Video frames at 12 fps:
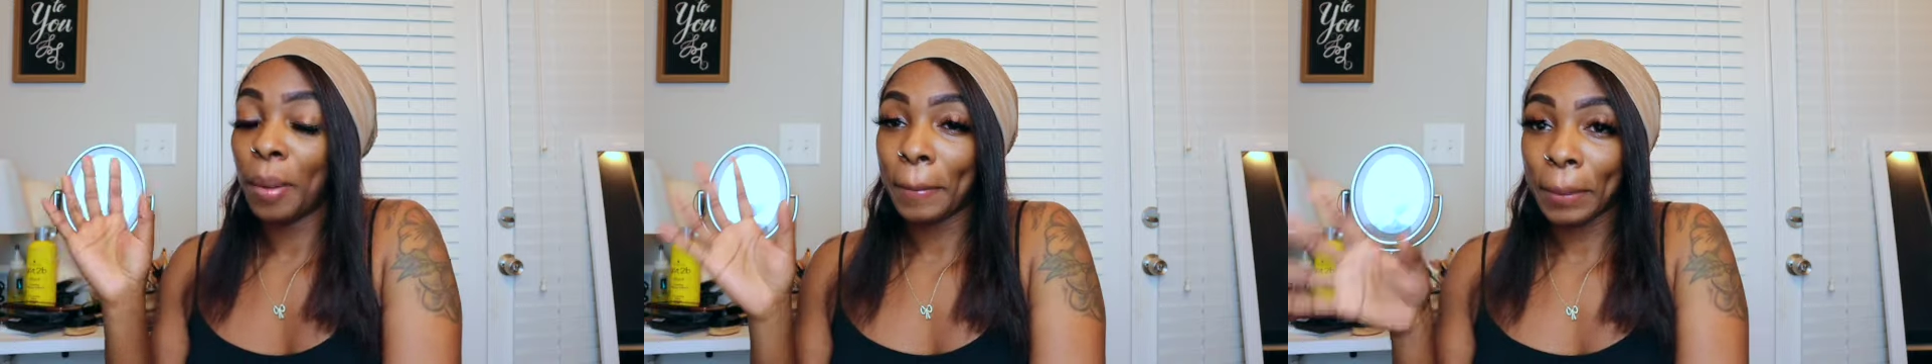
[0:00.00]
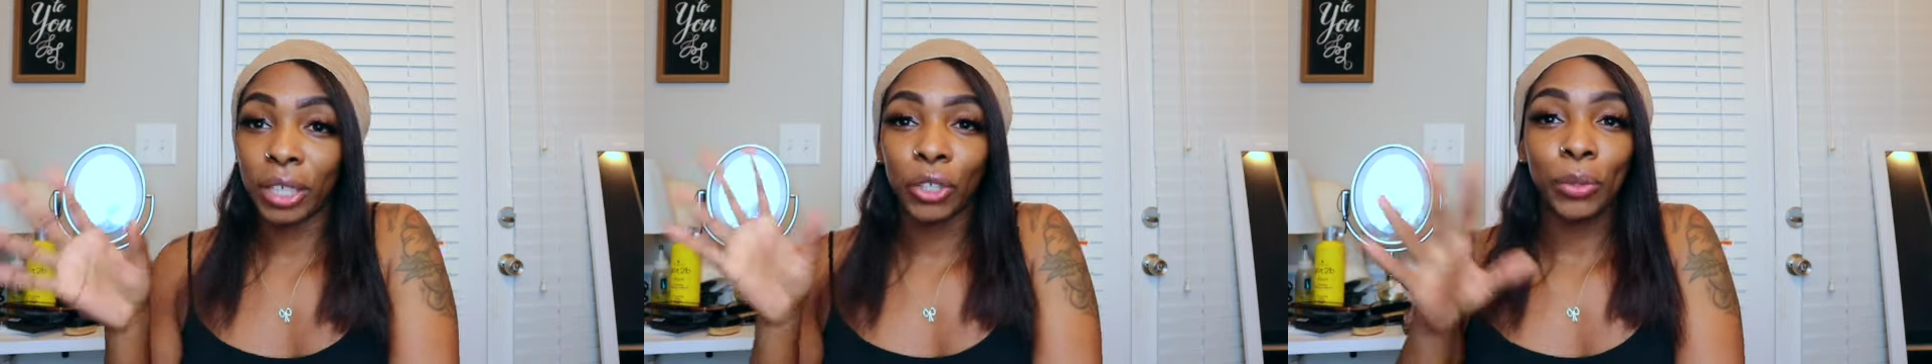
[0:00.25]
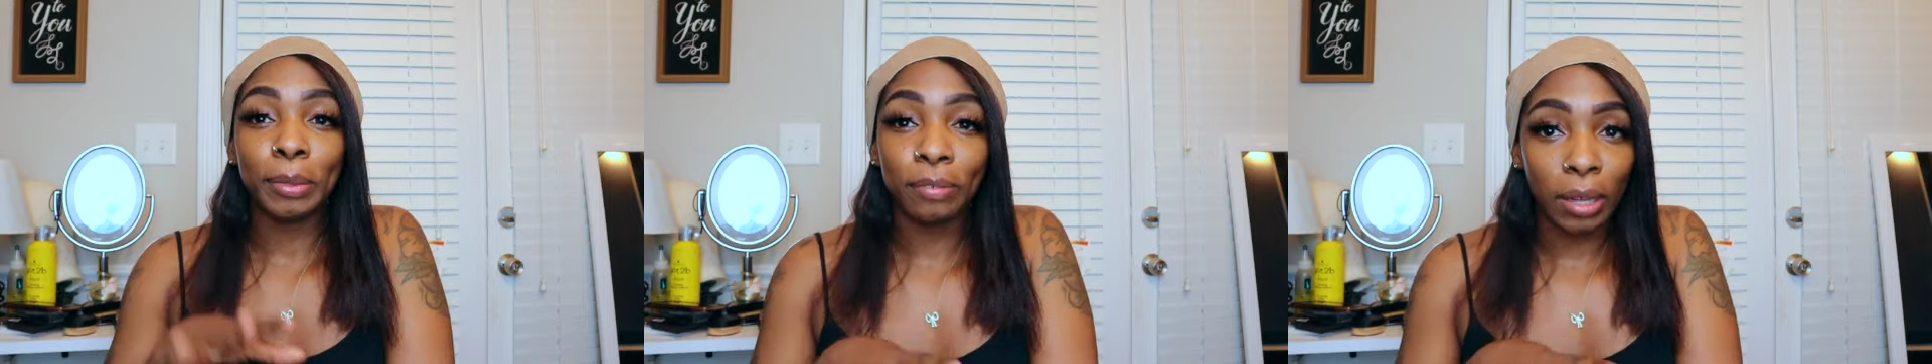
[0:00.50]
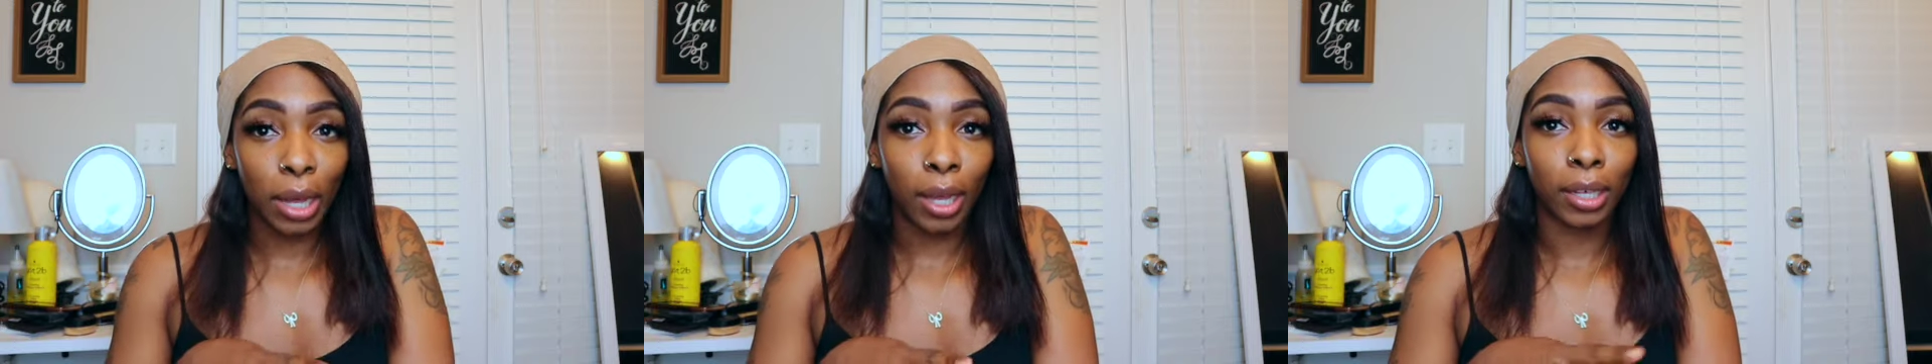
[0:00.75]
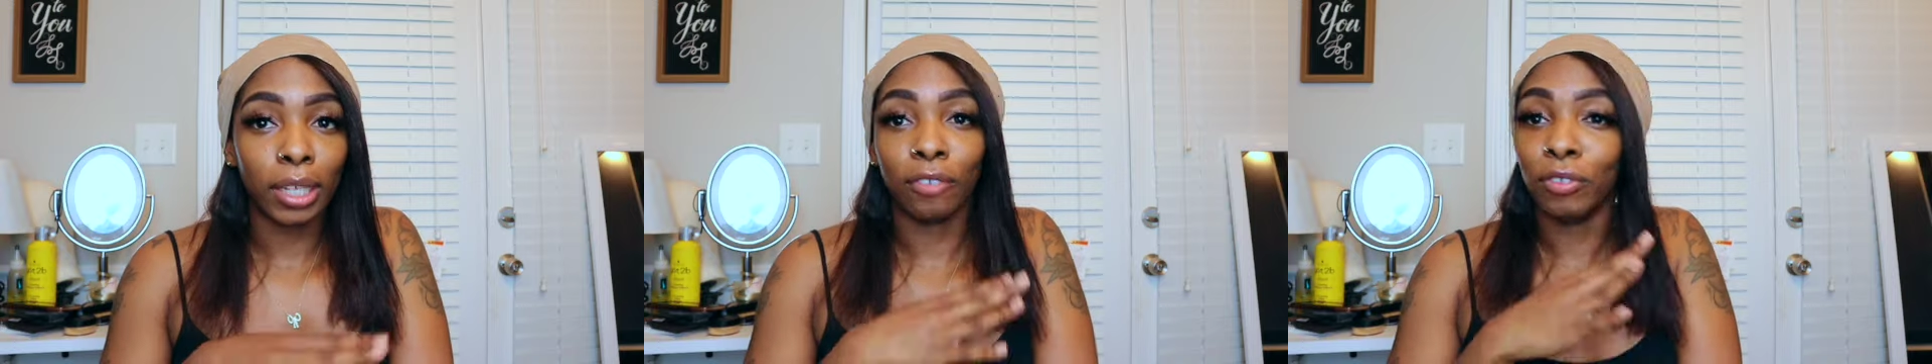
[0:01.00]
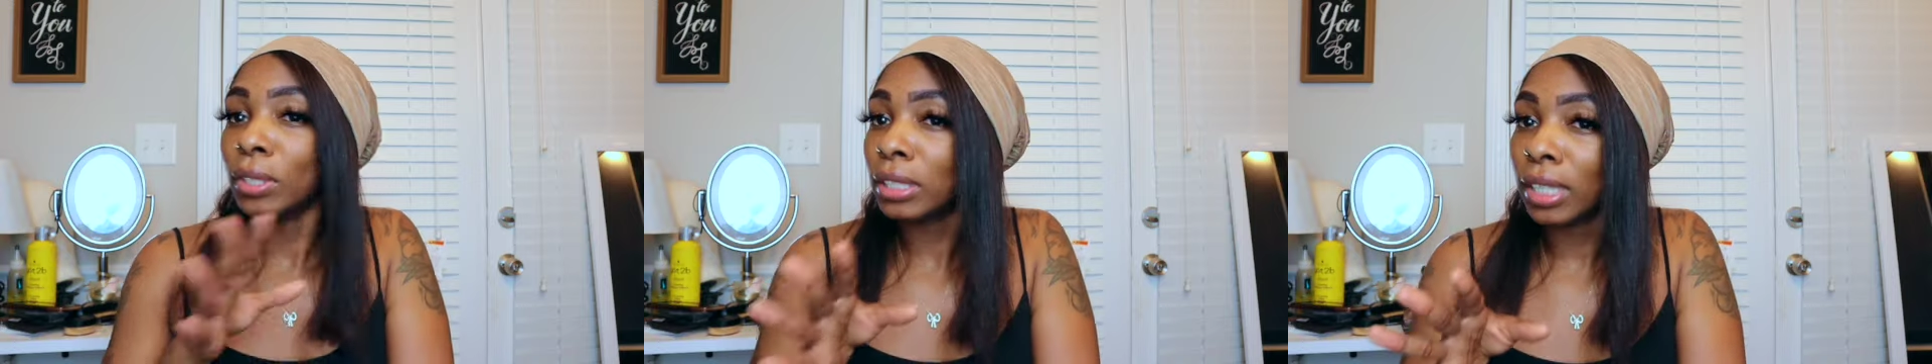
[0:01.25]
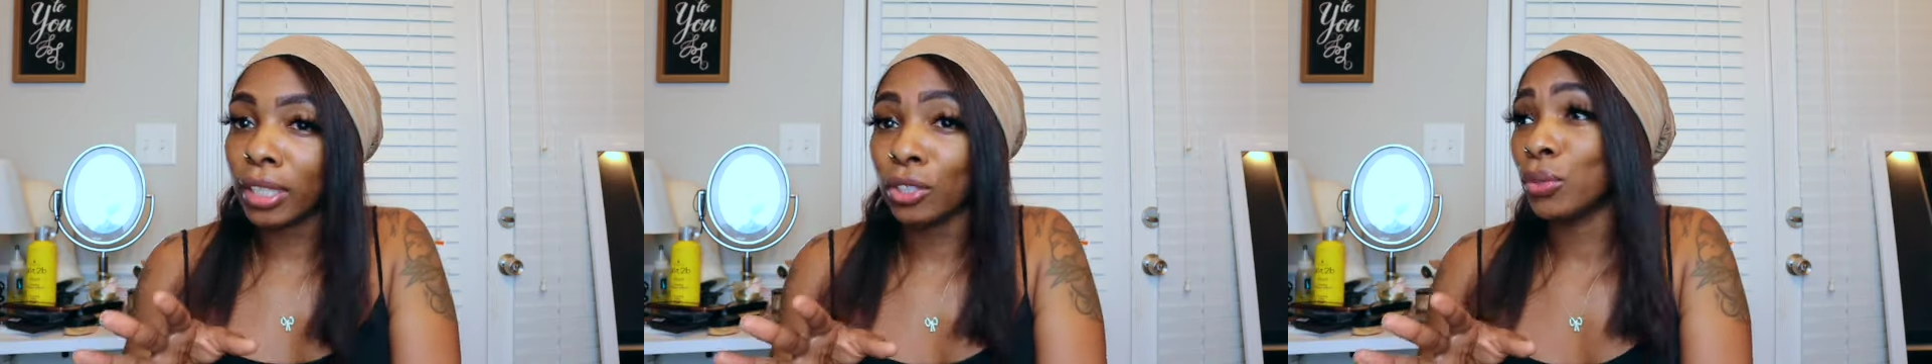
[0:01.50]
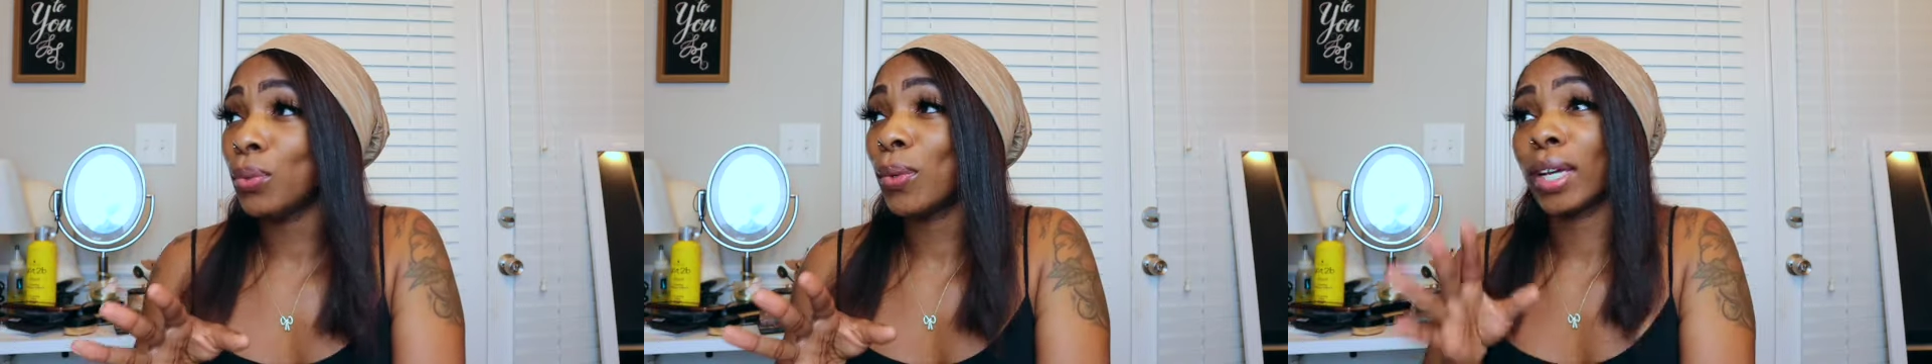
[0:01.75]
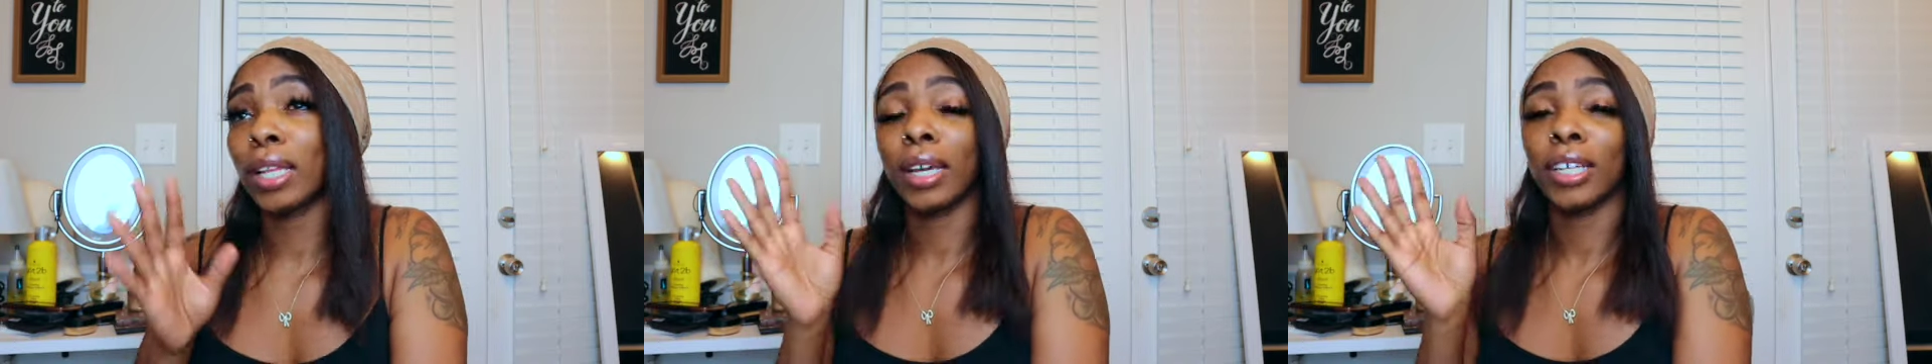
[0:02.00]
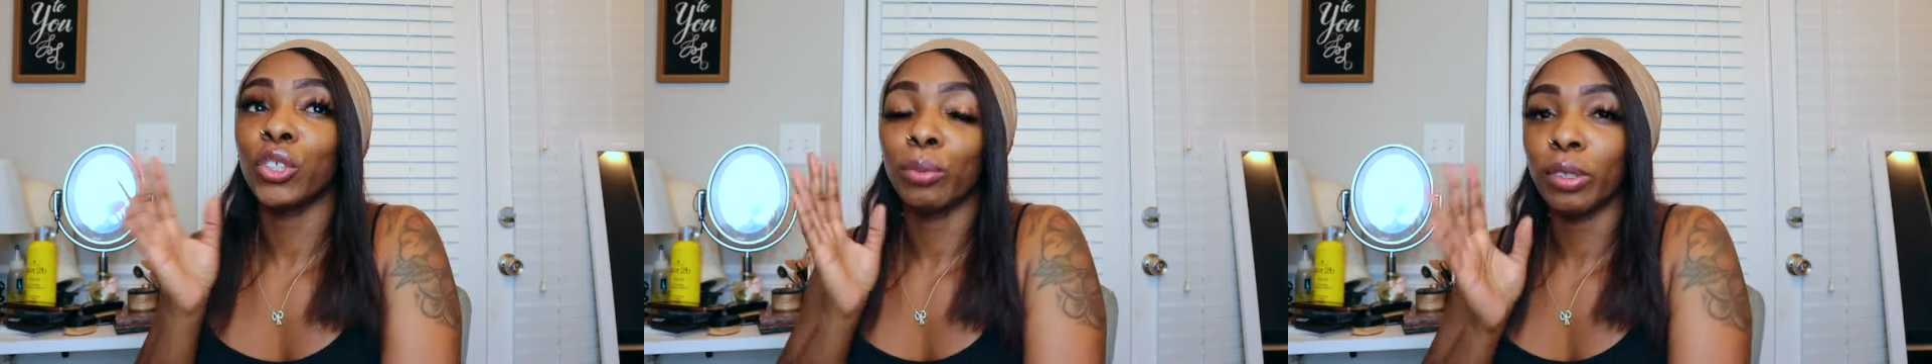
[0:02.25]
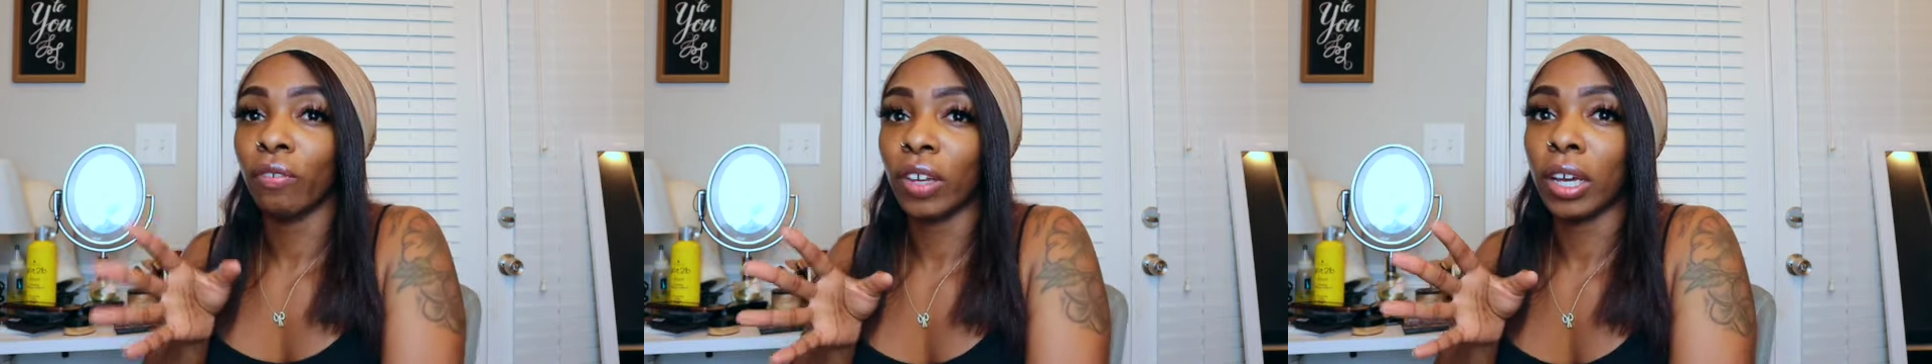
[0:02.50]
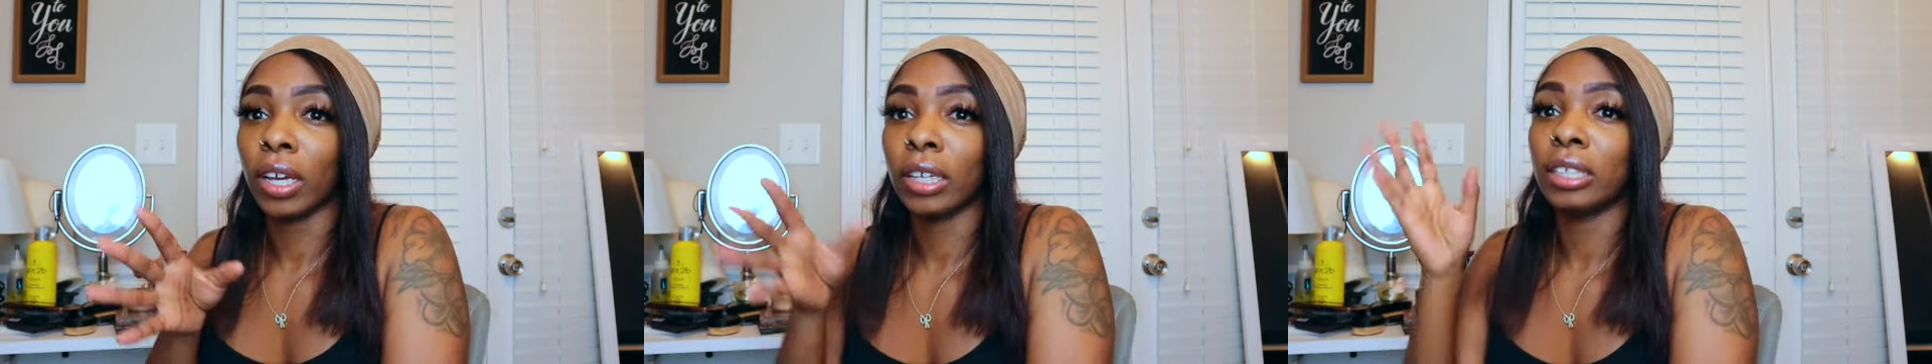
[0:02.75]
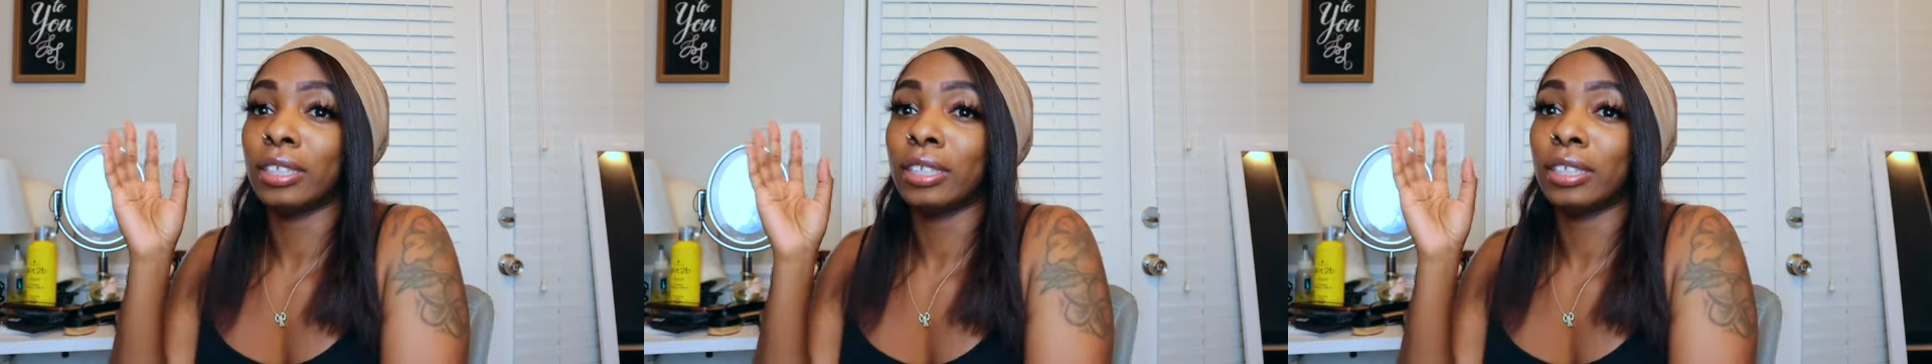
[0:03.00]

But you'll be fine. If you decide to do one class, you'll be fine.